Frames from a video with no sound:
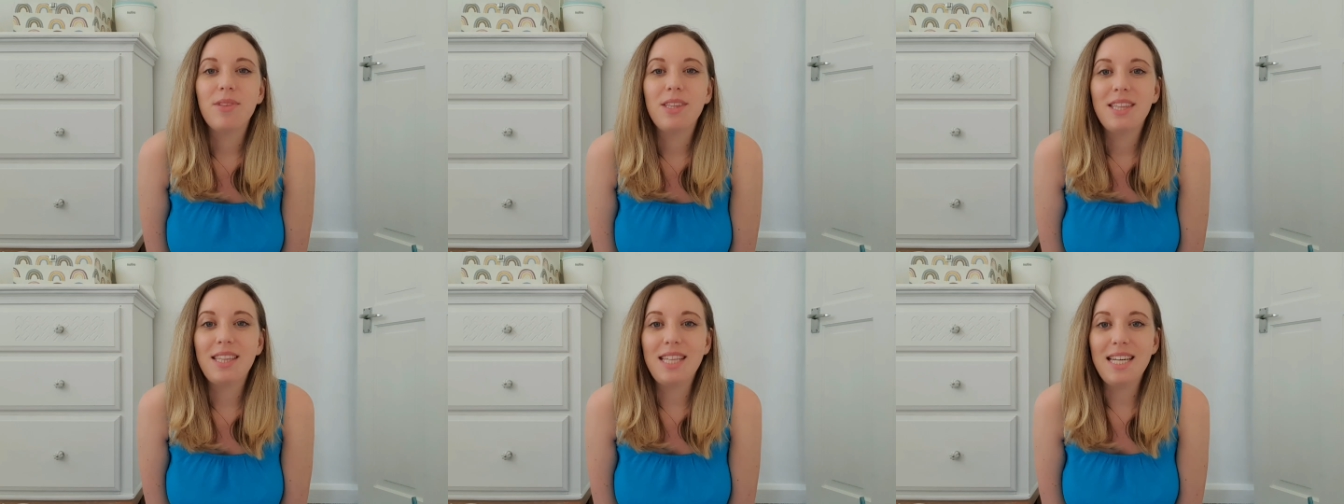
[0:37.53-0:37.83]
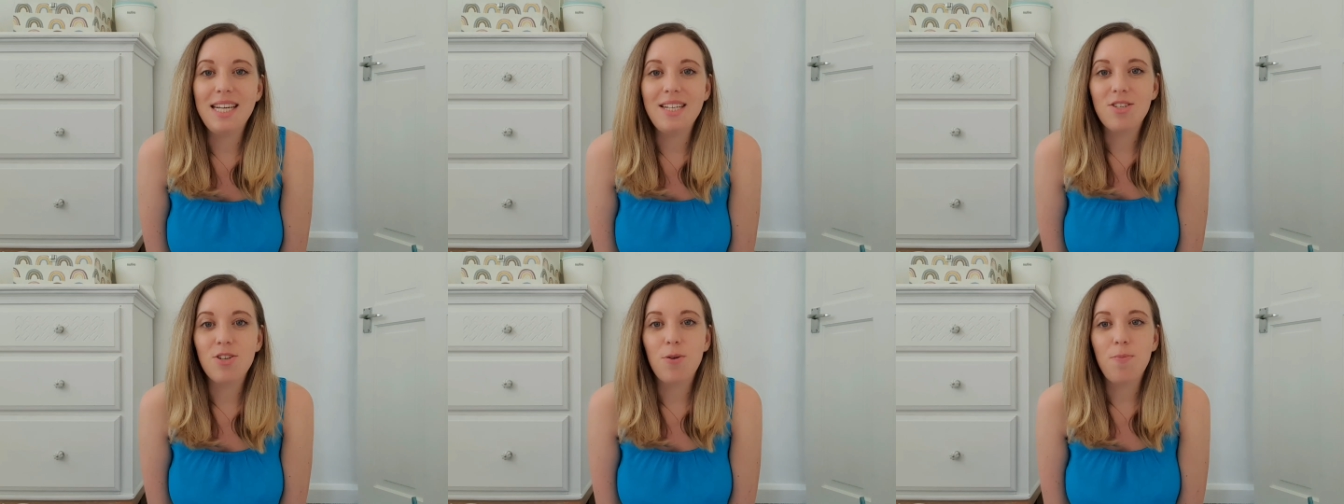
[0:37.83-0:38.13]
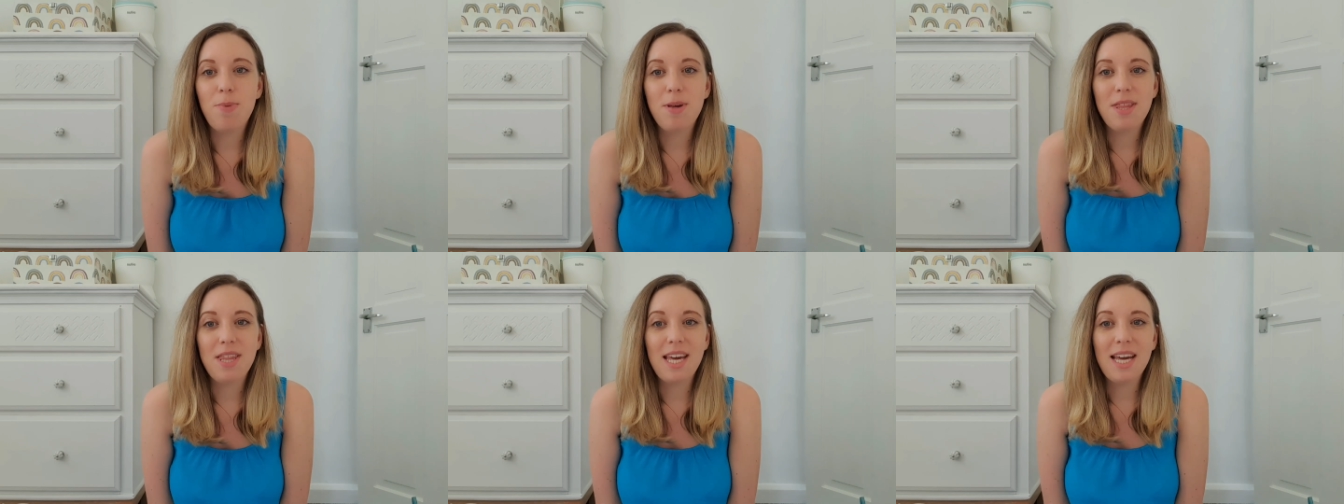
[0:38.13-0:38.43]
These could
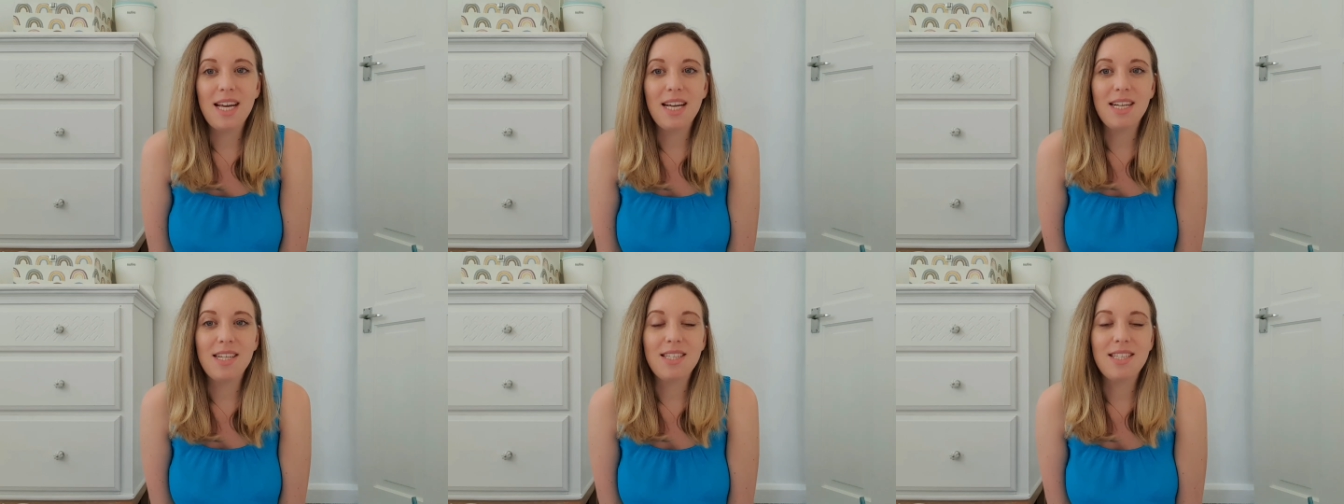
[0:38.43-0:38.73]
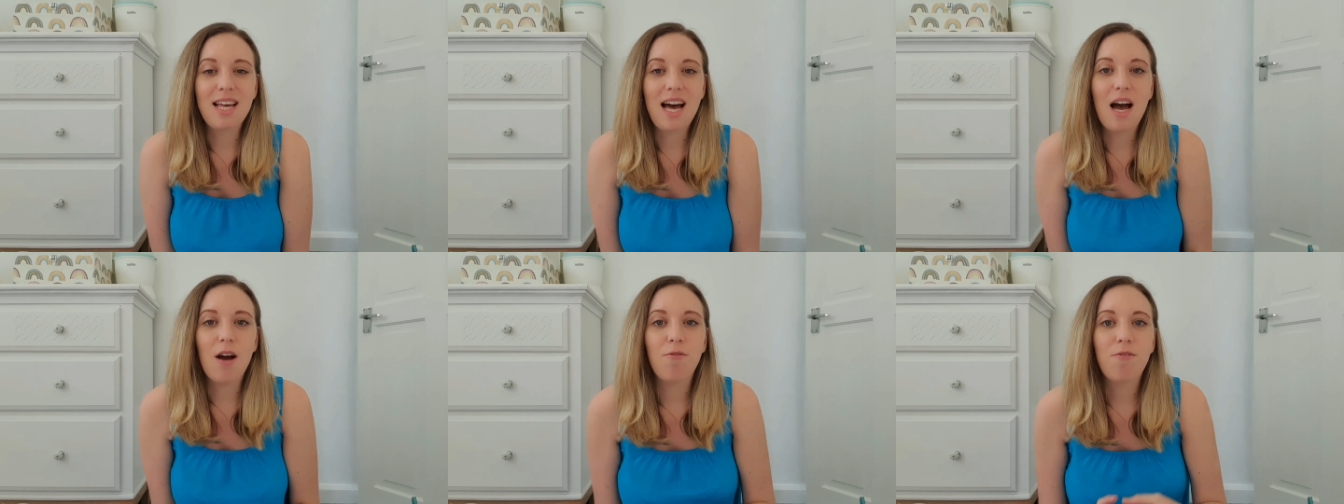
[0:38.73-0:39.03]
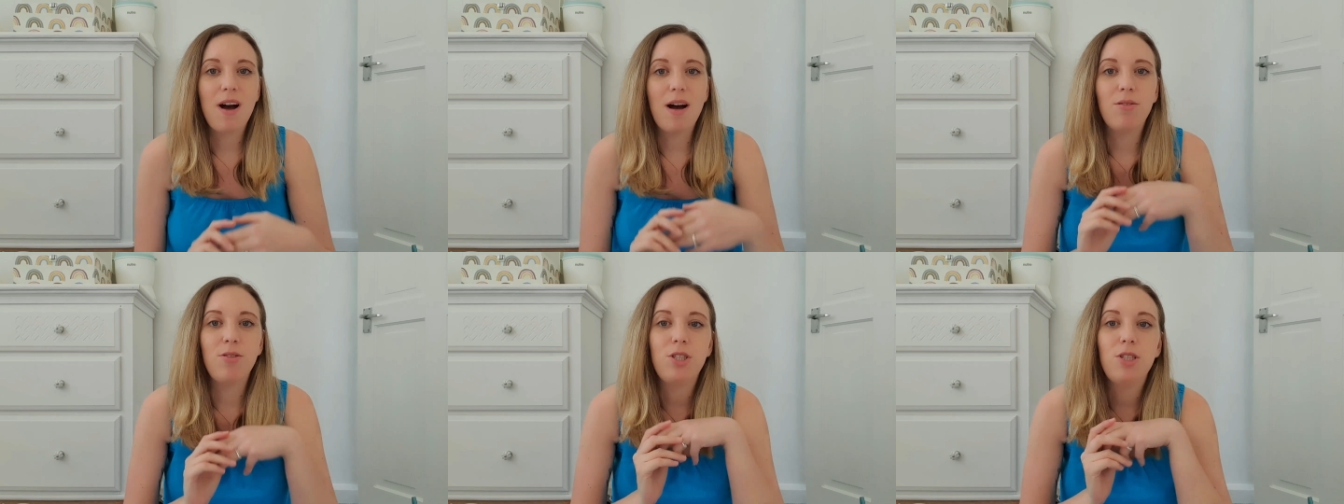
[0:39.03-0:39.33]
be things that I
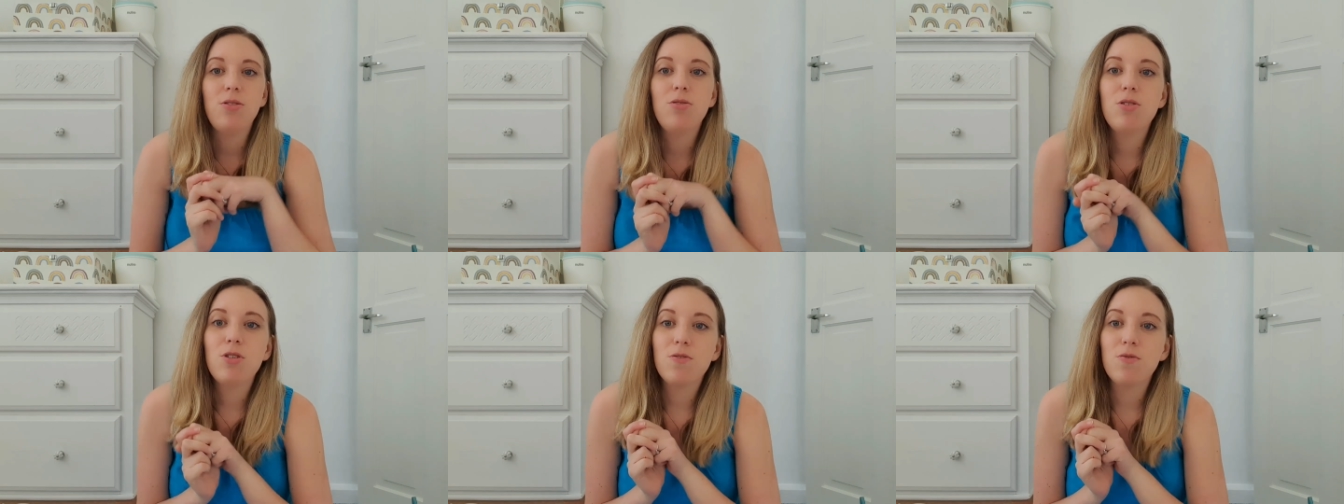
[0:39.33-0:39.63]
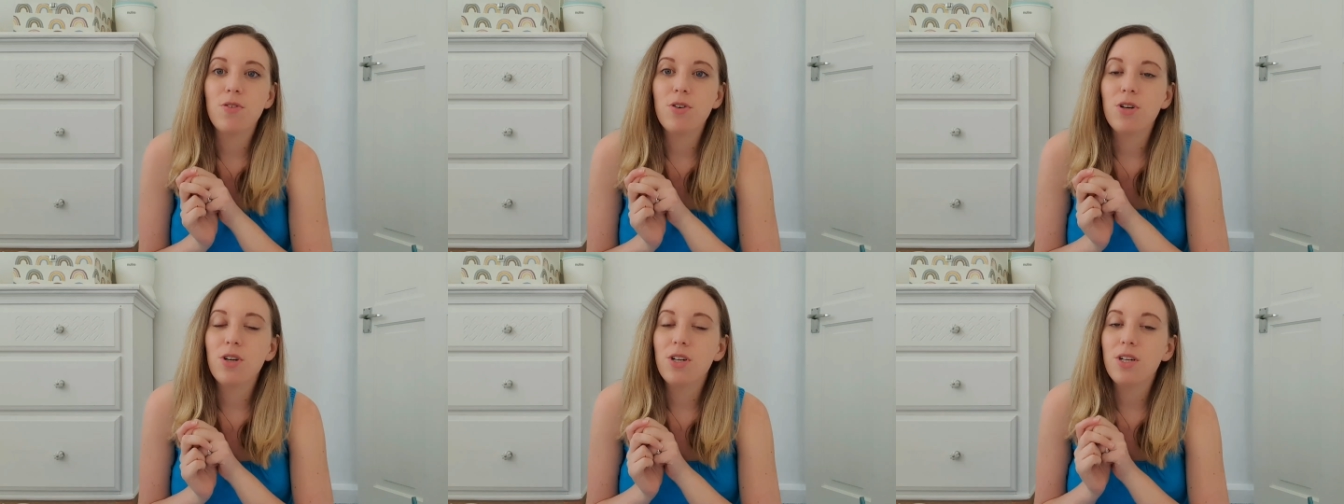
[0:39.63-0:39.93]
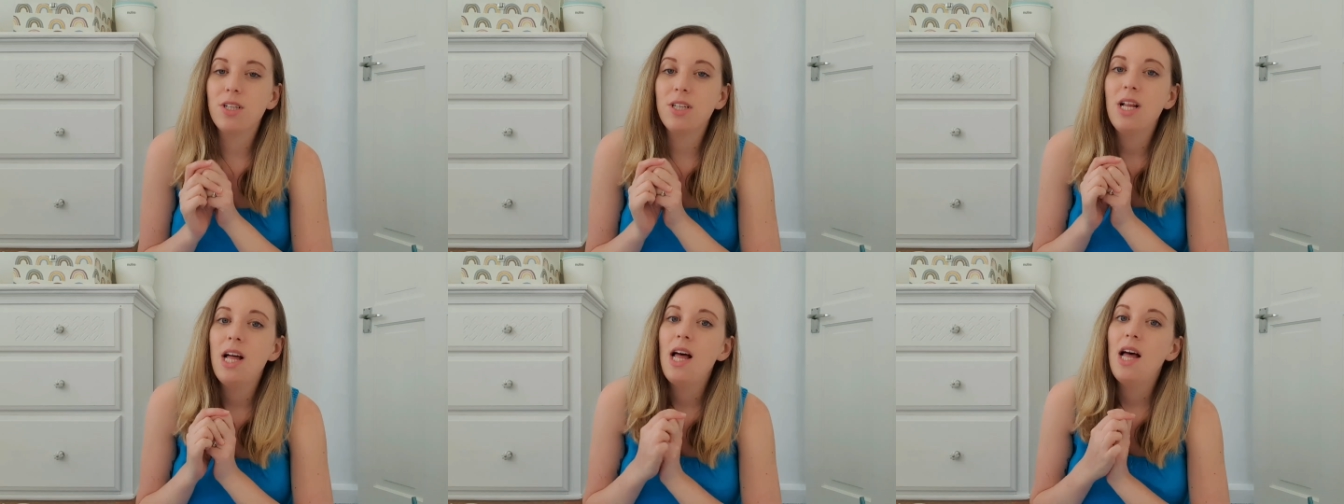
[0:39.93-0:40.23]
found
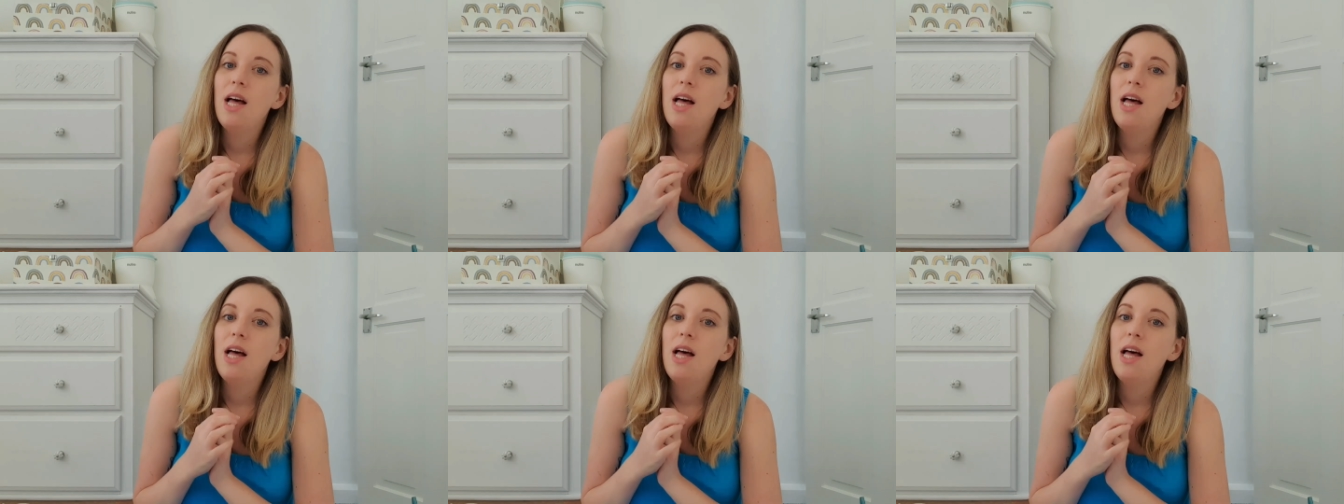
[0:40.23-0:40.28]
useful,